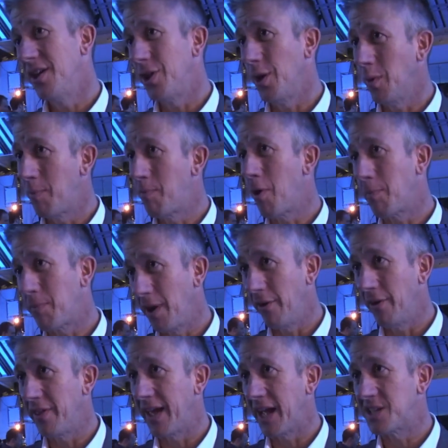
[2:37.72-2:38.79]
that were popular
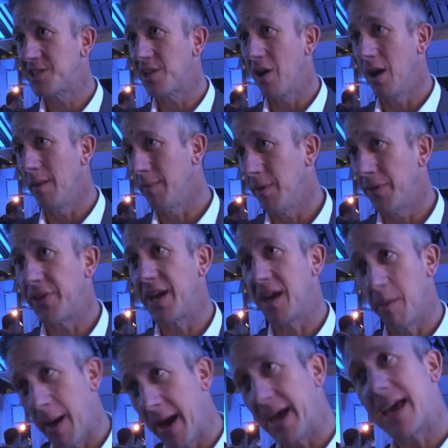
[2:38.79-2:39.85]
at their time and
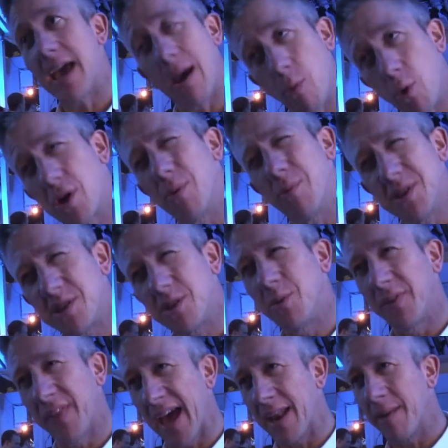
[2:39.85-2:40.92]
thinking about what can we do
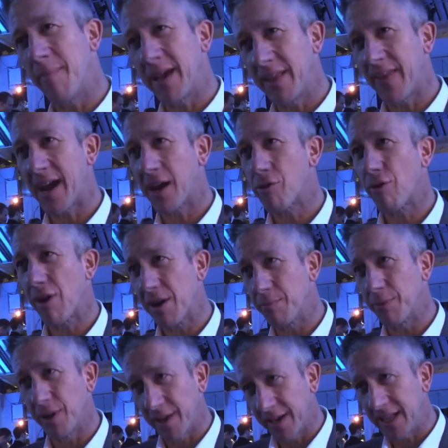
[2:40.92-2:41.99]
with that to make that
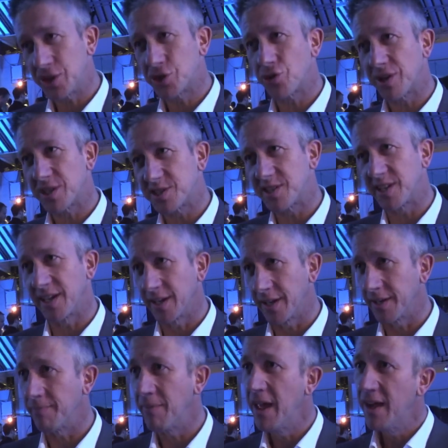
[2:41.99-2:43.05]
credible and interesting and
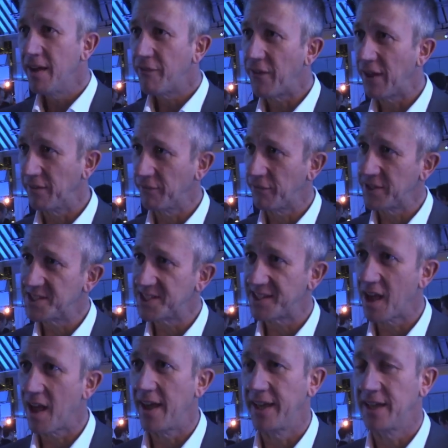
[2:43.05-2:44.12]
fun for
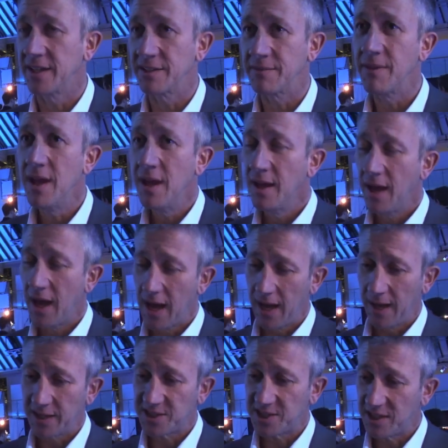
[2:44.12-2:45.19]
today. And
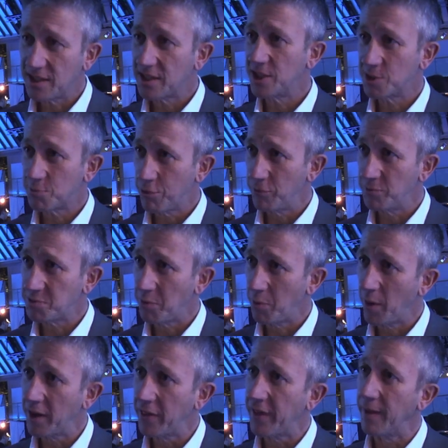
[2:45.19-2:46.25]
Syndicate's proven to be
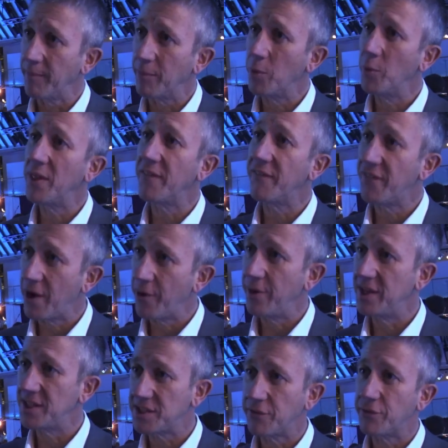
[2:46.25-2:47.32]
one of them, but with a
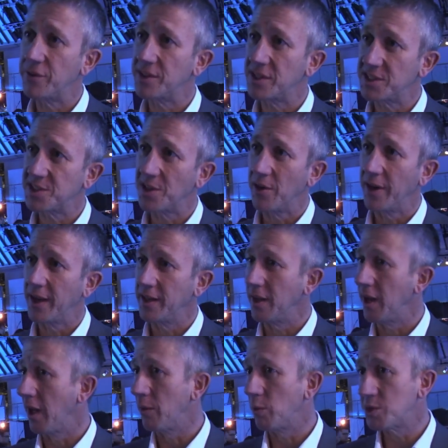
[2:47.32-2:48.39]
very different design.
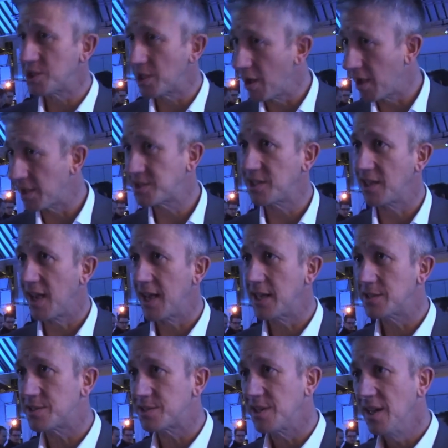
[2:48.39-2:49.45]
You know, it was an
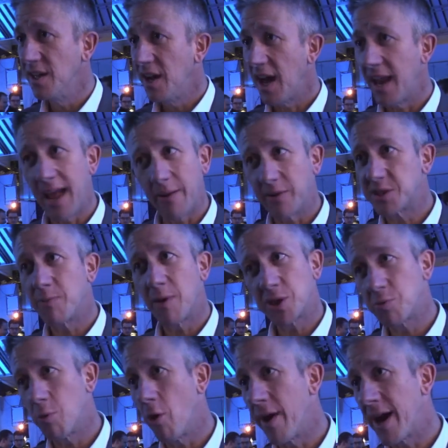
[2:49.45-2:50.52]
RTS, and now it's
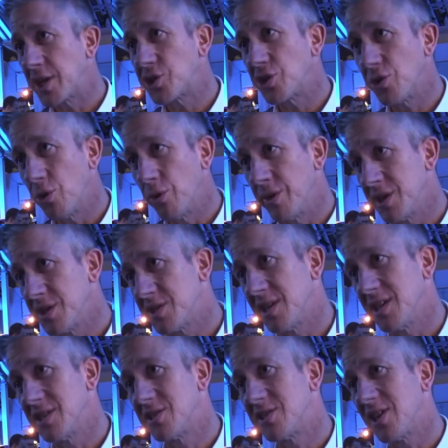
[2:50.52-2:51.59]
much more action oriented.
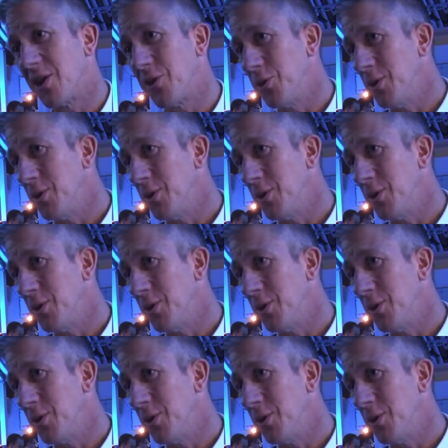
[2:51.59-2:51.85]
So